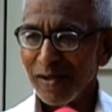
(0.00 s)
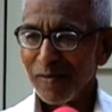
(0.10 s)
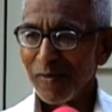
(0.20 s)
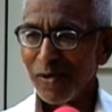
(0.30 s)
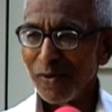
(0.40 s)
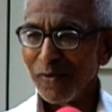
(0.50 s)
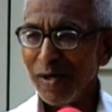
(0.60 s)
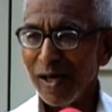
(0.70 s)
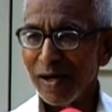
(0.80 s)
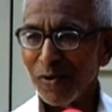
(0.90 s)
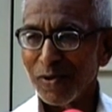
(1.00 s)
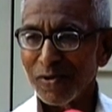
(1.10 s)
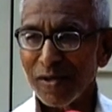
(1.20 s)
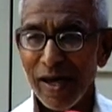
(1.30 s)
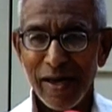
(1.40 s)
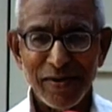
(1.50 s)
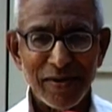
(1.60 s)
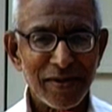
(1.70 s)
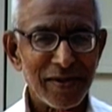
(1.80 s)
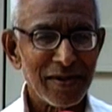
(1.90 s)
But we are outside.
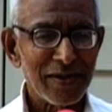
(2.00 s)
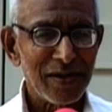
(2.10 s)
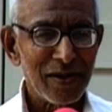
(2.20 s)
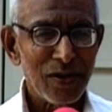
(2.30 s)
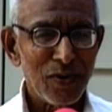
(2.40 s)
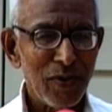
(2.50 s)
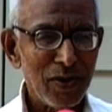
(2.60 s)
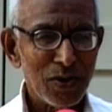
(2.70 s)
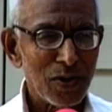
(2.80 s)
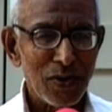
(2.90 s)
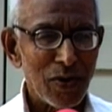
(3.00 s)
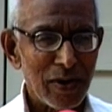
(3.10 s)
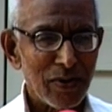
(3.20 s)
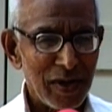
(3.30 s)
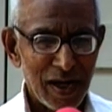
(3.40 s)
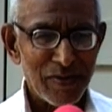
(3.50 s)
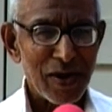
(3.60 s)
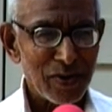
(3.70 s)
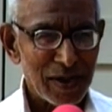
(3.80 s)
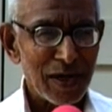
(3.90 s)
We should not worry
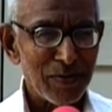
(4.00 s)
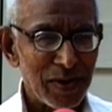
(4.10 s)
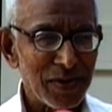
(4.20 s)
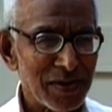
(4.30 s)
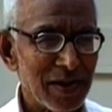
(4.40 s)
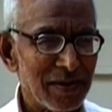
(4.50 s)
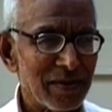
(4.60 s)
about that person.